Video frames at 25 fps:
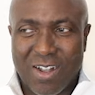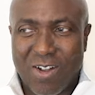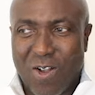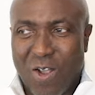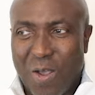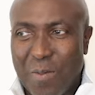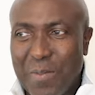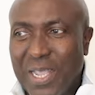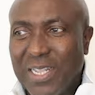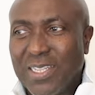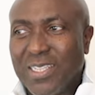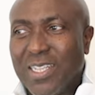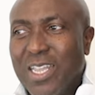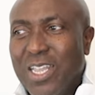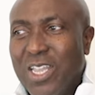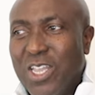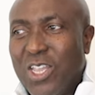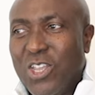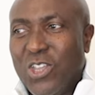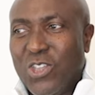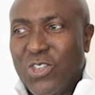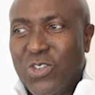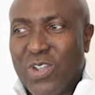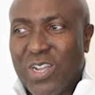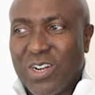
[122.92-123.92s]
and comment.
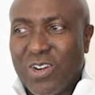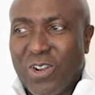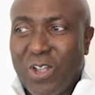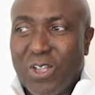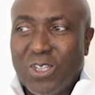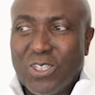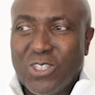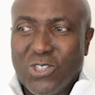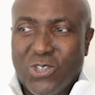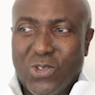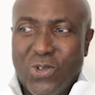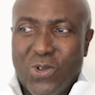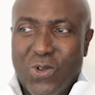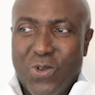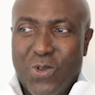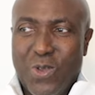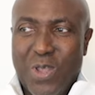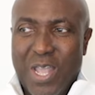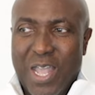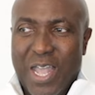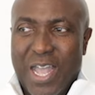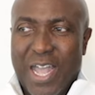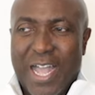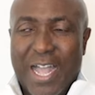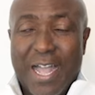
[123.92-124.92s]
You can also
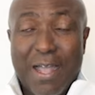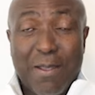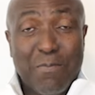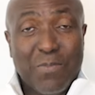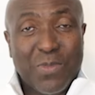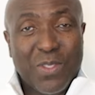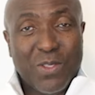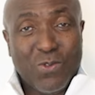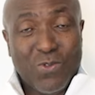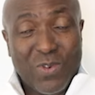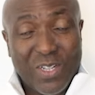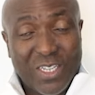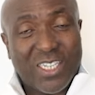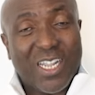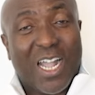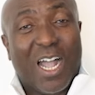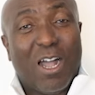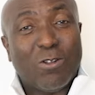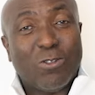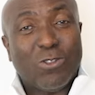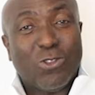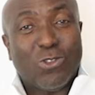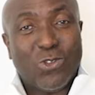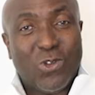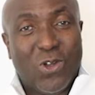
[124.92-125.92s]
um, reach
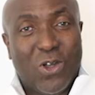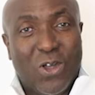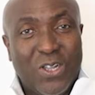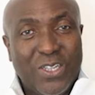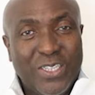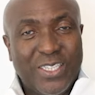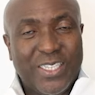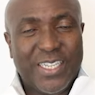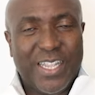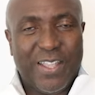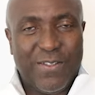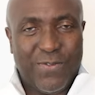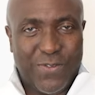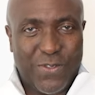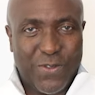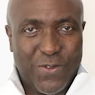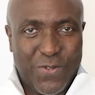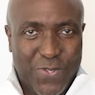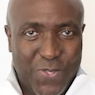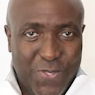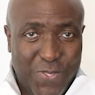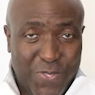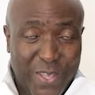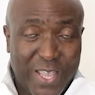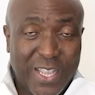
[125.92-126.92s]
out to us if you
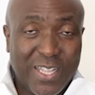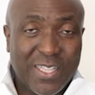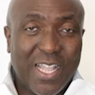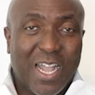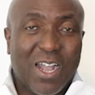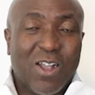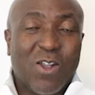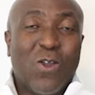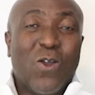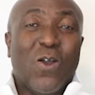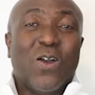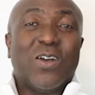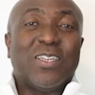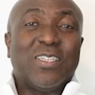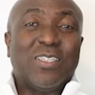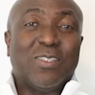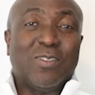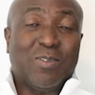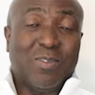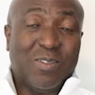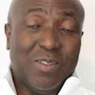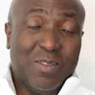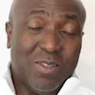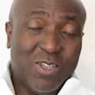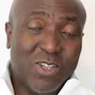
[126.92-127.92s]
think that God
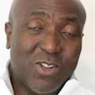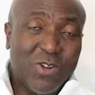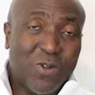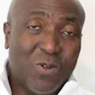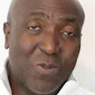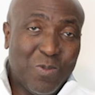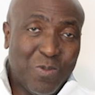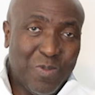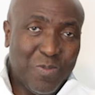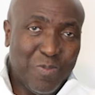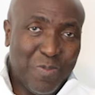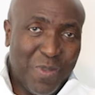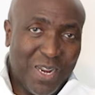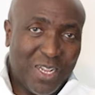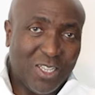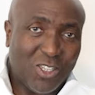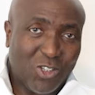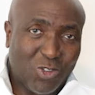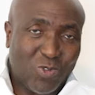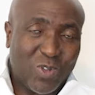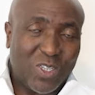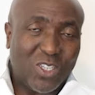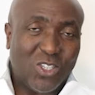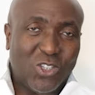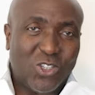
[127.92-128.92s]
is, you know,
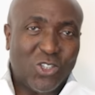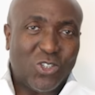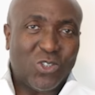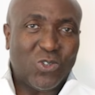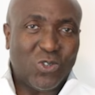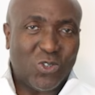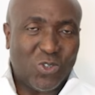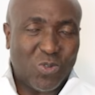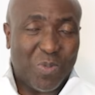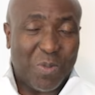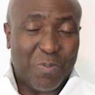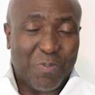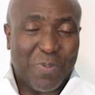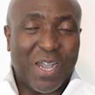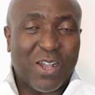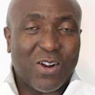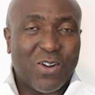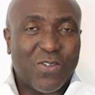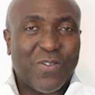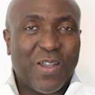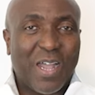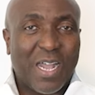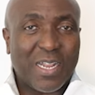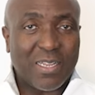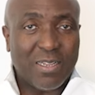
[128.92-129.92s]
ministering to you to be part
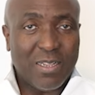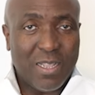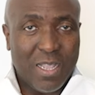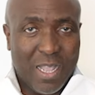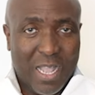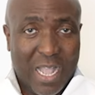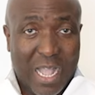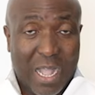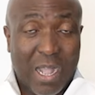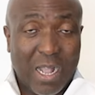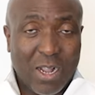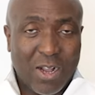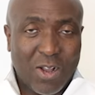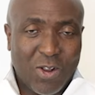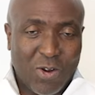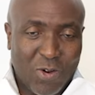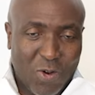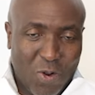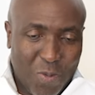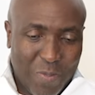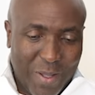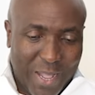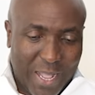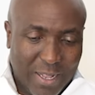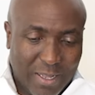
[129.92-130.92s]
of our, our
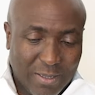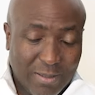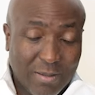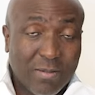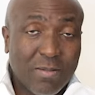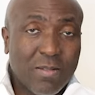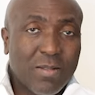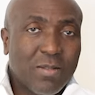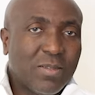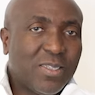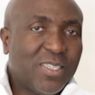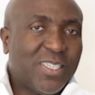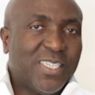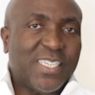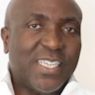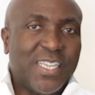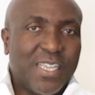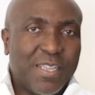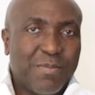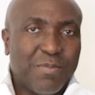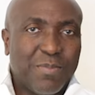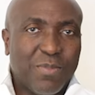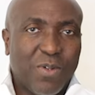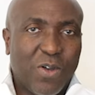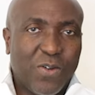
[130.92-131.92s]
global
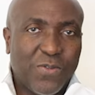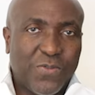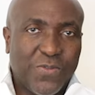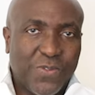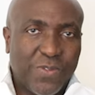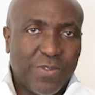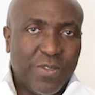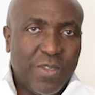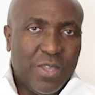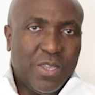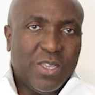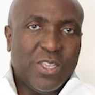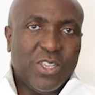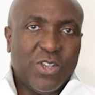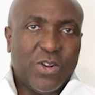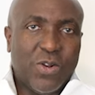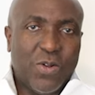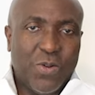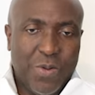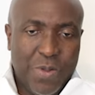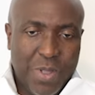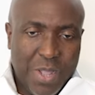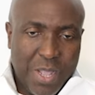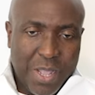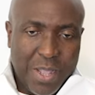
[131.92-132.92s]
team of you
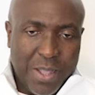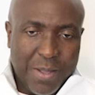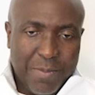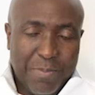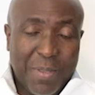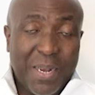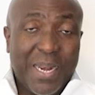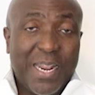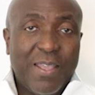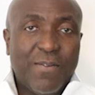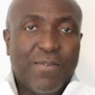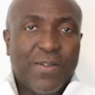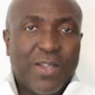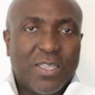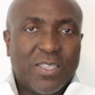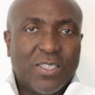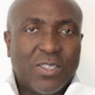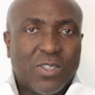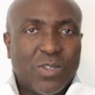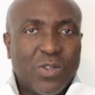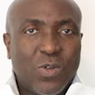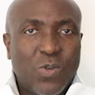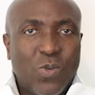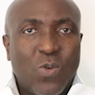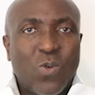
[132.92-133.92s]
know
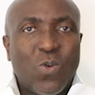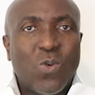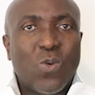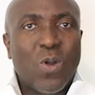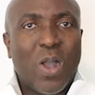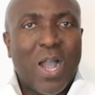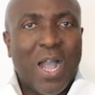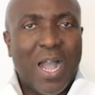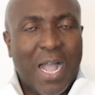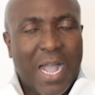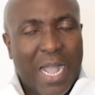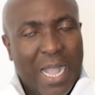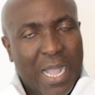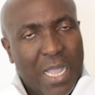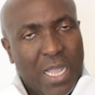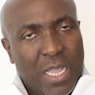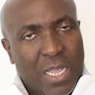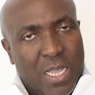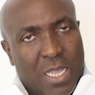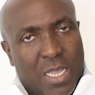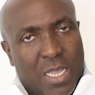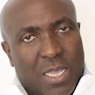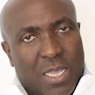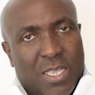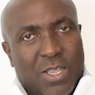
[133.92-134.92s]
believers who are
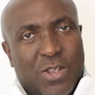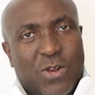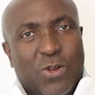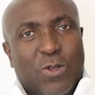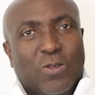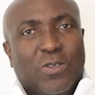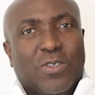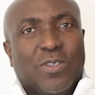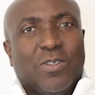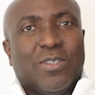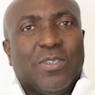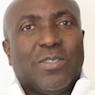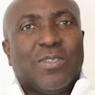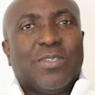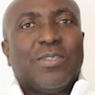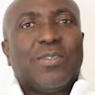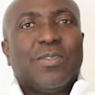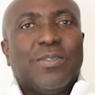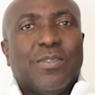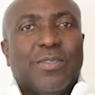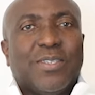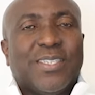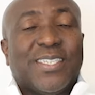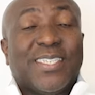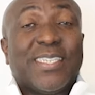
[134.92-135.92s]
you know
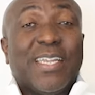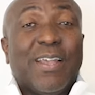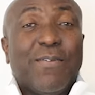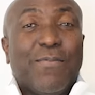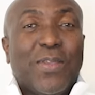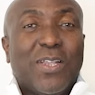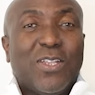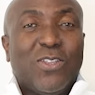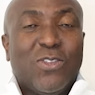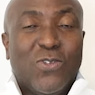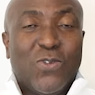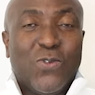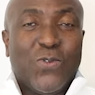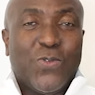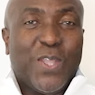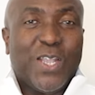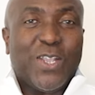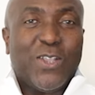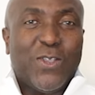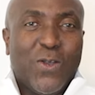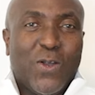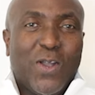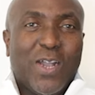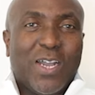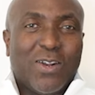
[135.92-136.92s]
serving youth
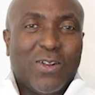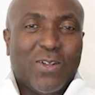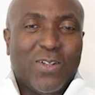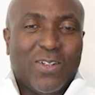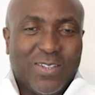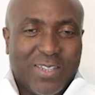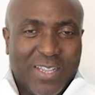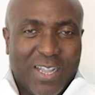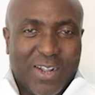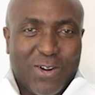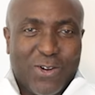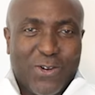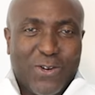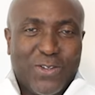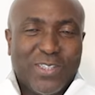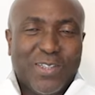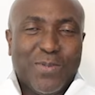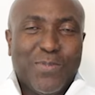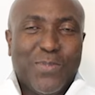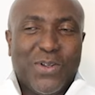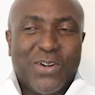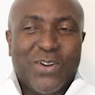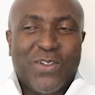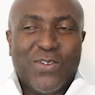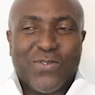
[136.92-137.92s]
and young adults across
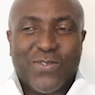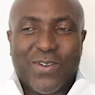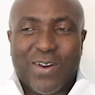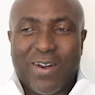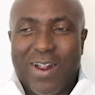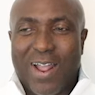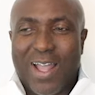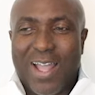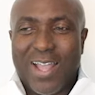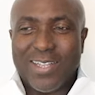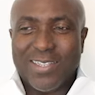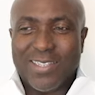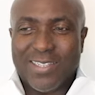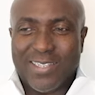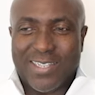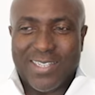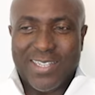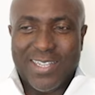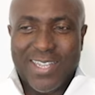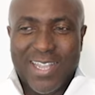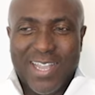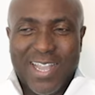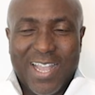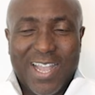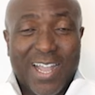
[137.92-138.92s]
the body of Christ
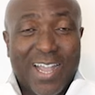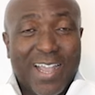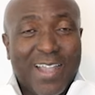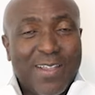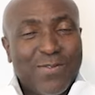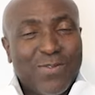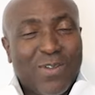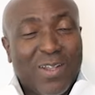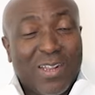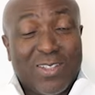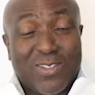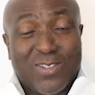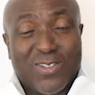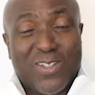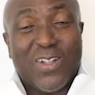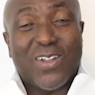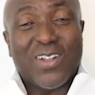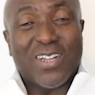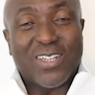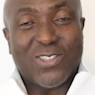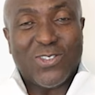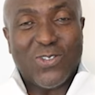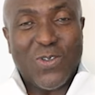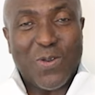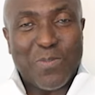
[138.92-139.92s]
as
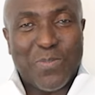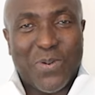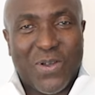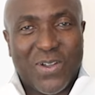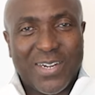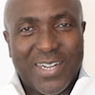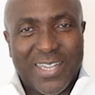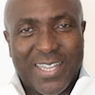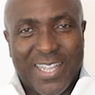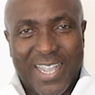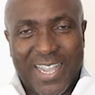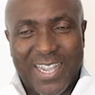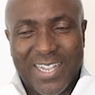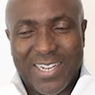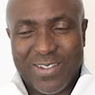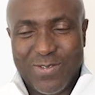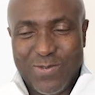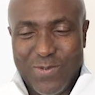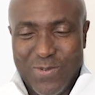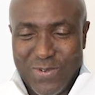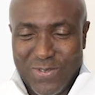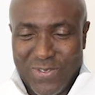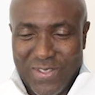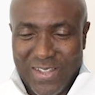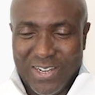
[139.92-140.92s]
long as you're born again
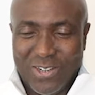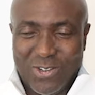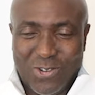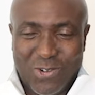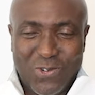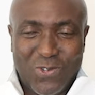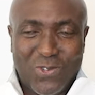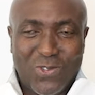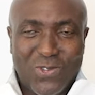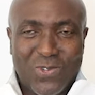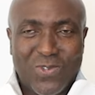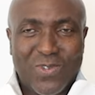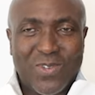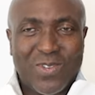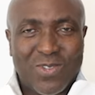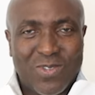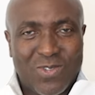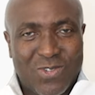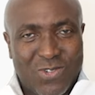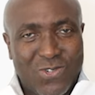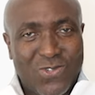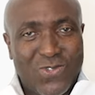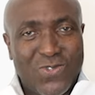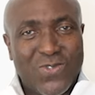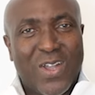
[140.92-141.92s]
we'll take through
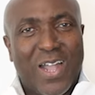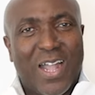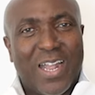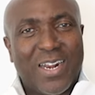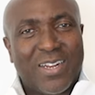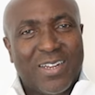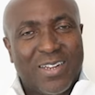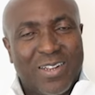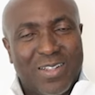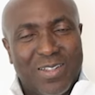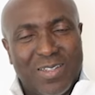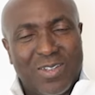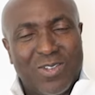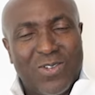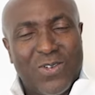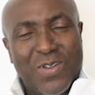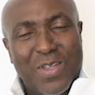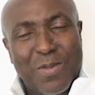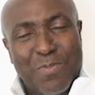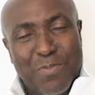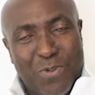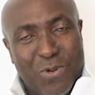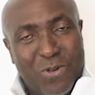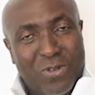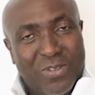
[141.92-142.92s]
through and you know
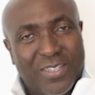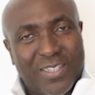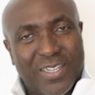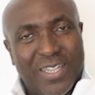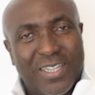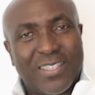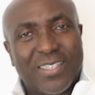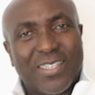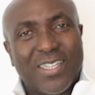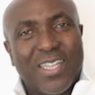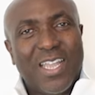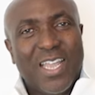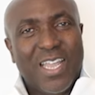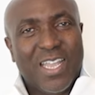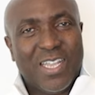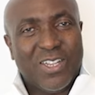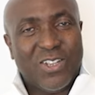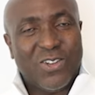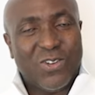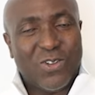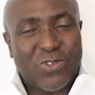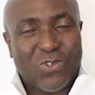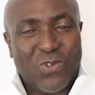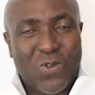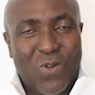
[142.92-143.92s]
a process
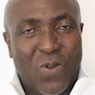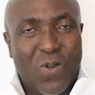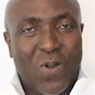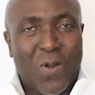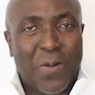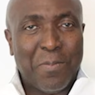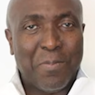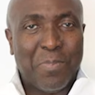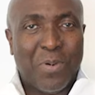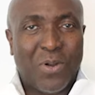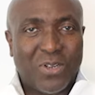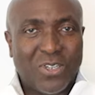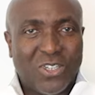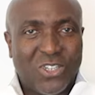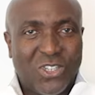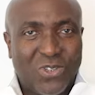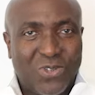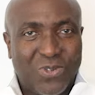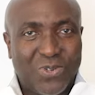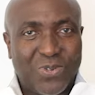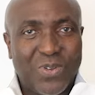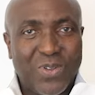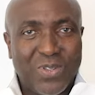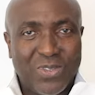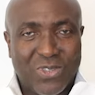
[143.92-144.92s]
you know to onboard
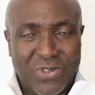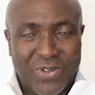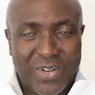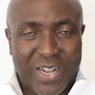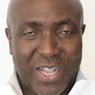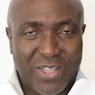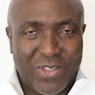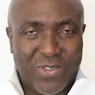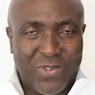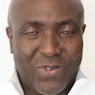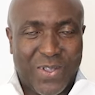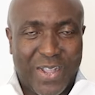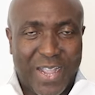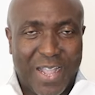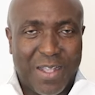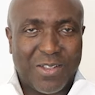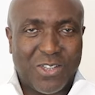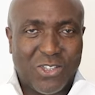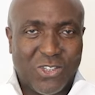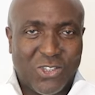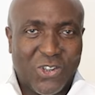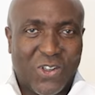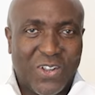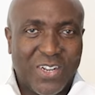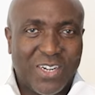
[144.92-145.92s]
you so that you
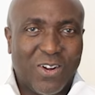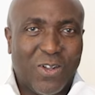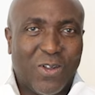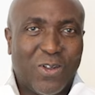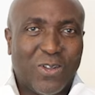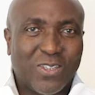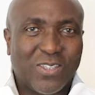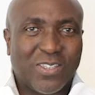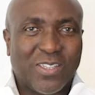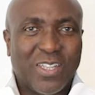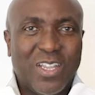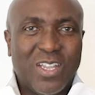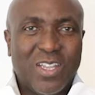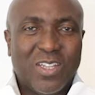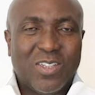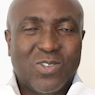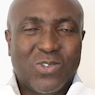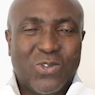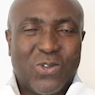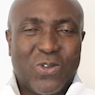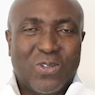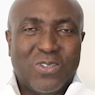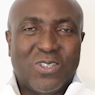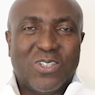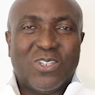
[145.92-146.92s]
can join us
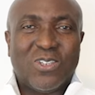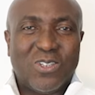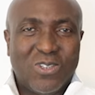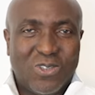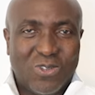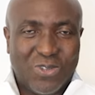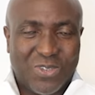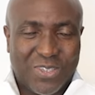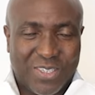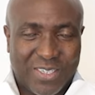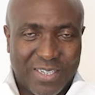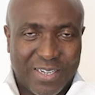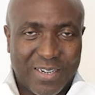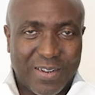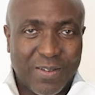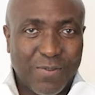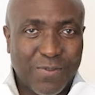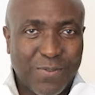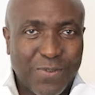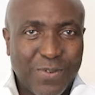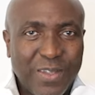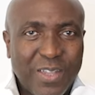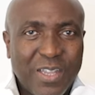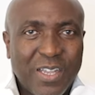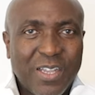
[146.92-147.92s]
to continue to
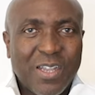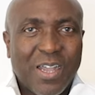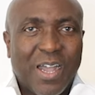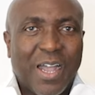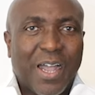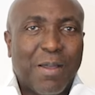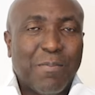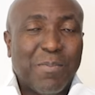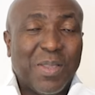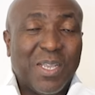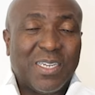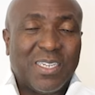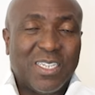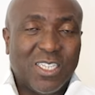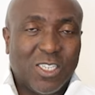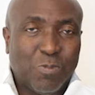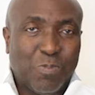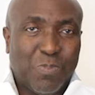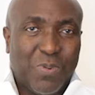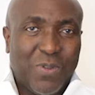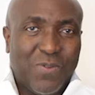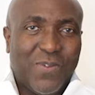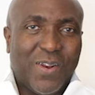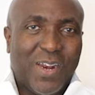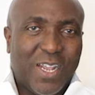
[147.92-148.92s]
serve um, in this
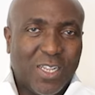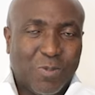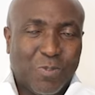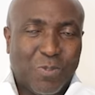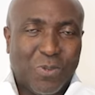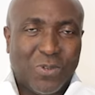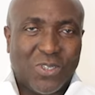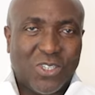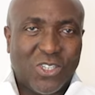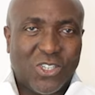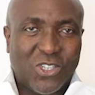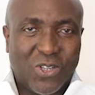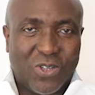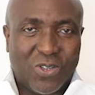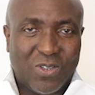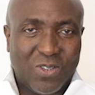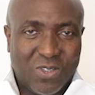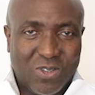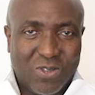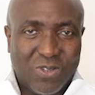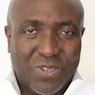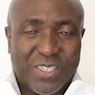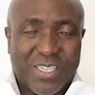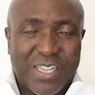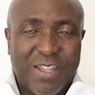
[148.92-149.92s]
privileged position
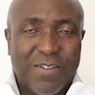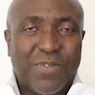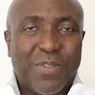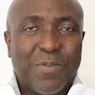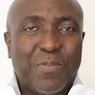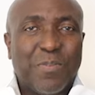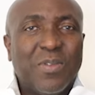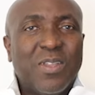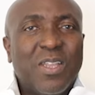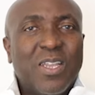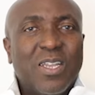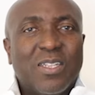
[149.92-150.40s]
to serve the,